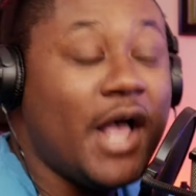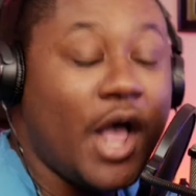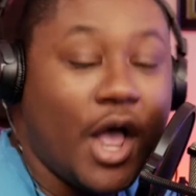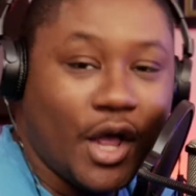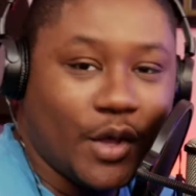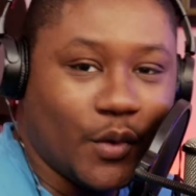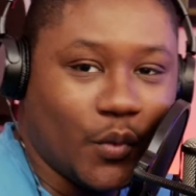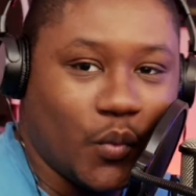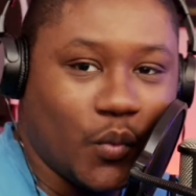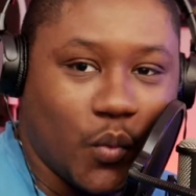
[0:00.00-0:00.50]

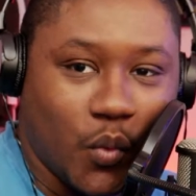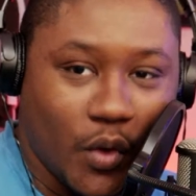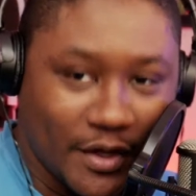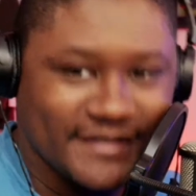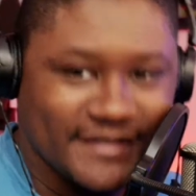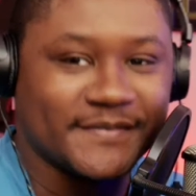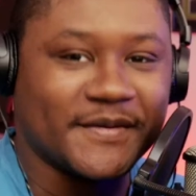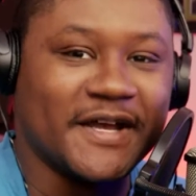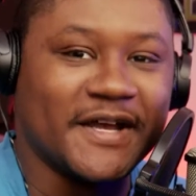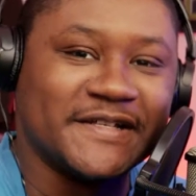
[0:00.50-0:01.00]
What's up,
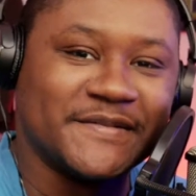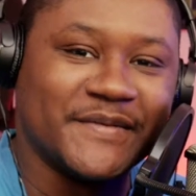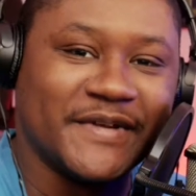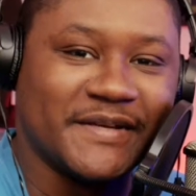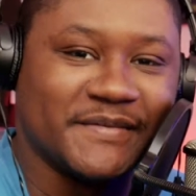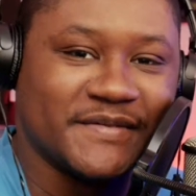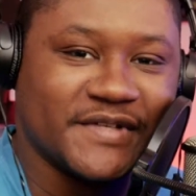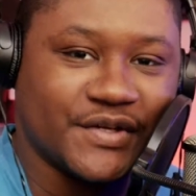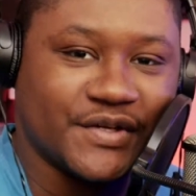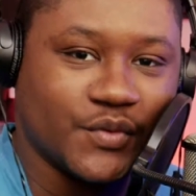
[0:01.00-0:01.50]
guys? My name is
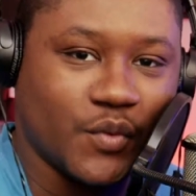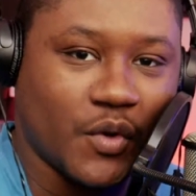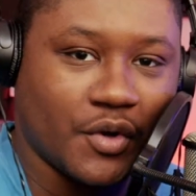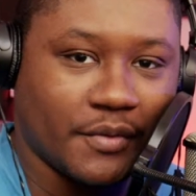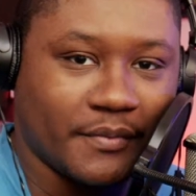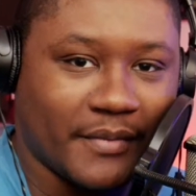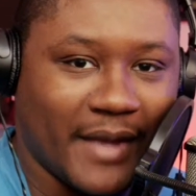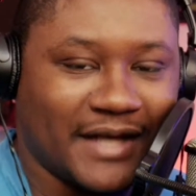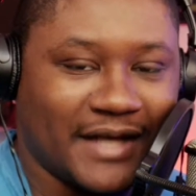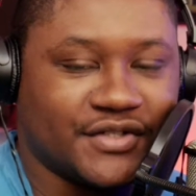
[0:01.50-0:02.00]
Elden. Welcome
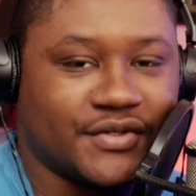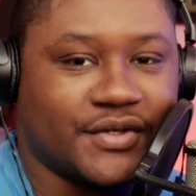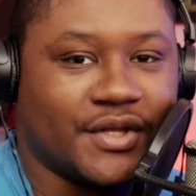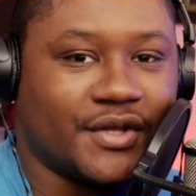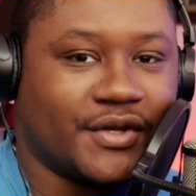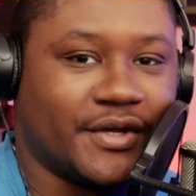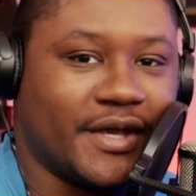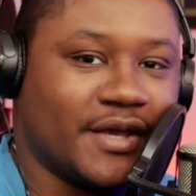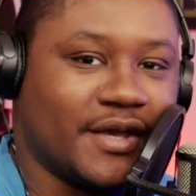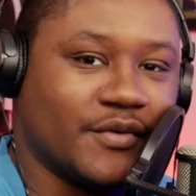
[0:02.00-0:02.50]
back to another
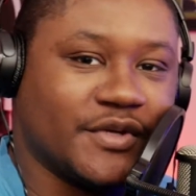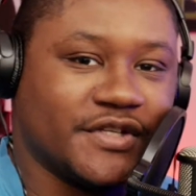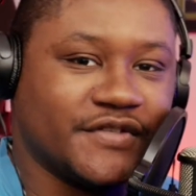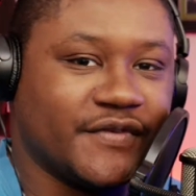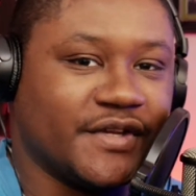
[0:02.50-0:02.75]
KOH video.